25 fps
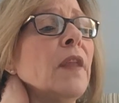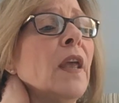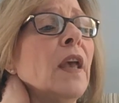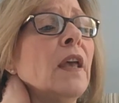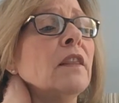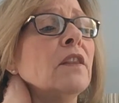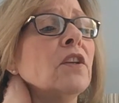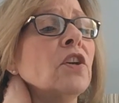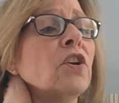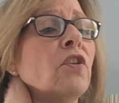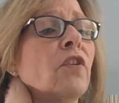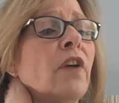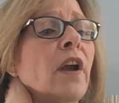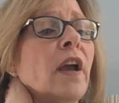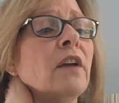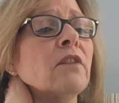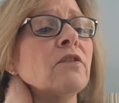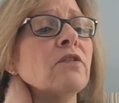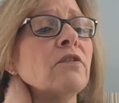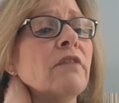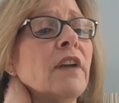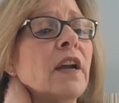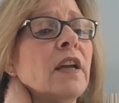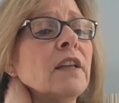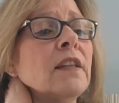and the
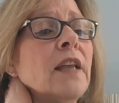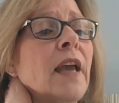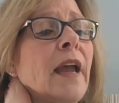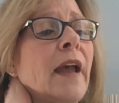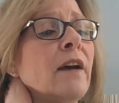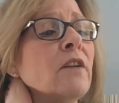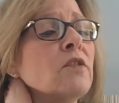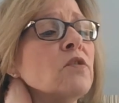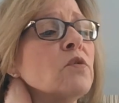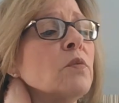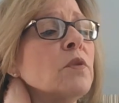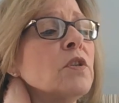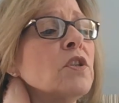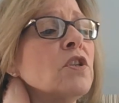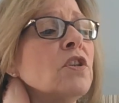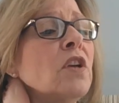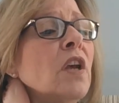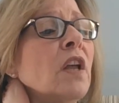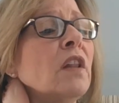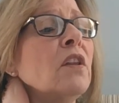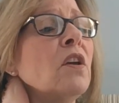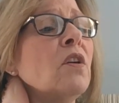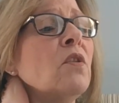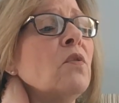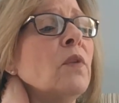ground around the house was
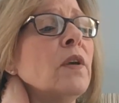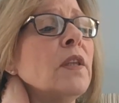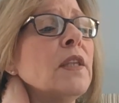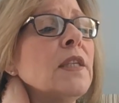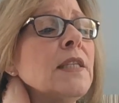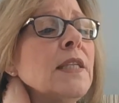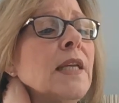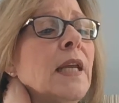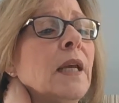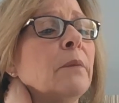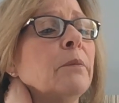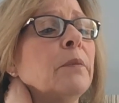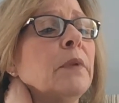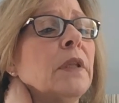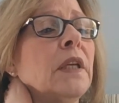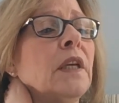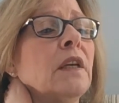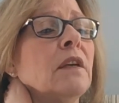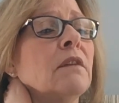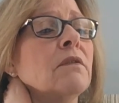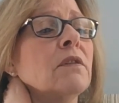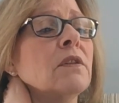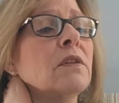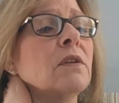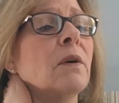yellow with damp
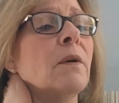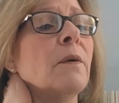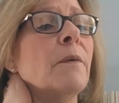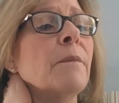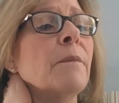leaves.